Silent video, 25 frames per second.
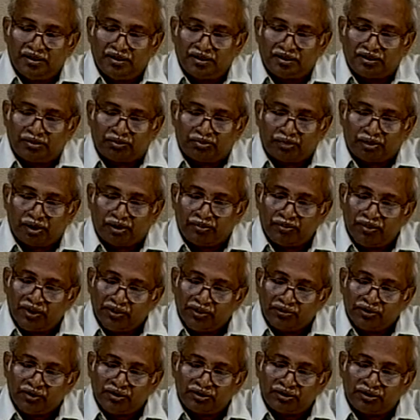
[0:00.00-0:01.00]
The
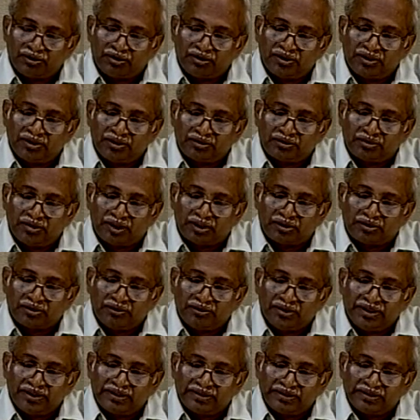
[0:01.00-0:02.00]
problem with these
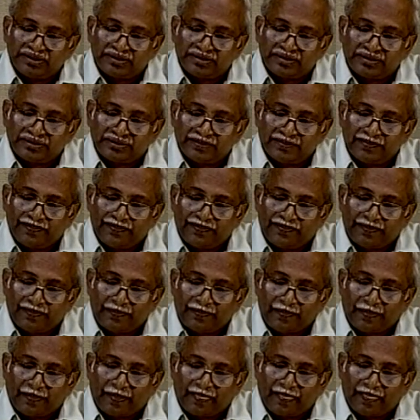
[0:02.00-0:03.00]
waterways is
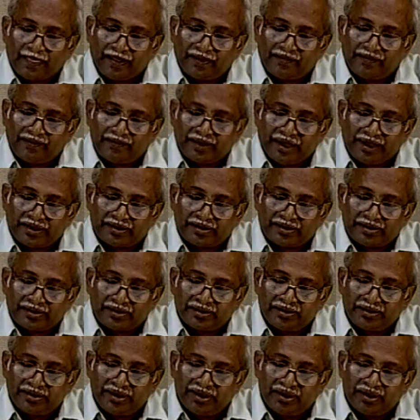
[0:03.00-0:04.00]
that
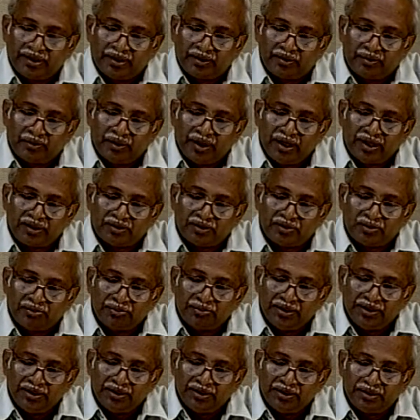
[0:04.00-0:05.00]
they require to
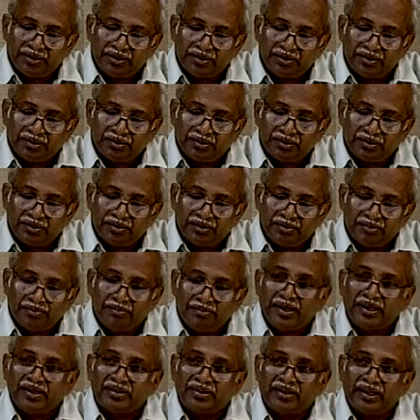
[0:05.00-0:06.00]
be
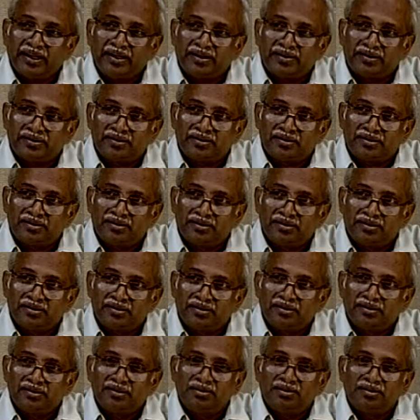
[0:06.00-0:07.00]
maintained.
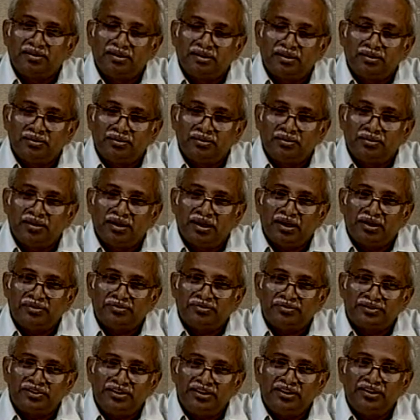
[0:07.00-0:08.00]
We have
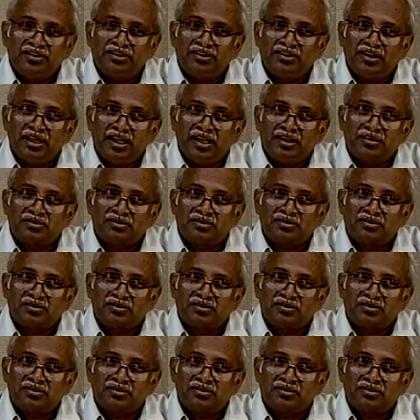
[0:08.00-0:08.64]
seen that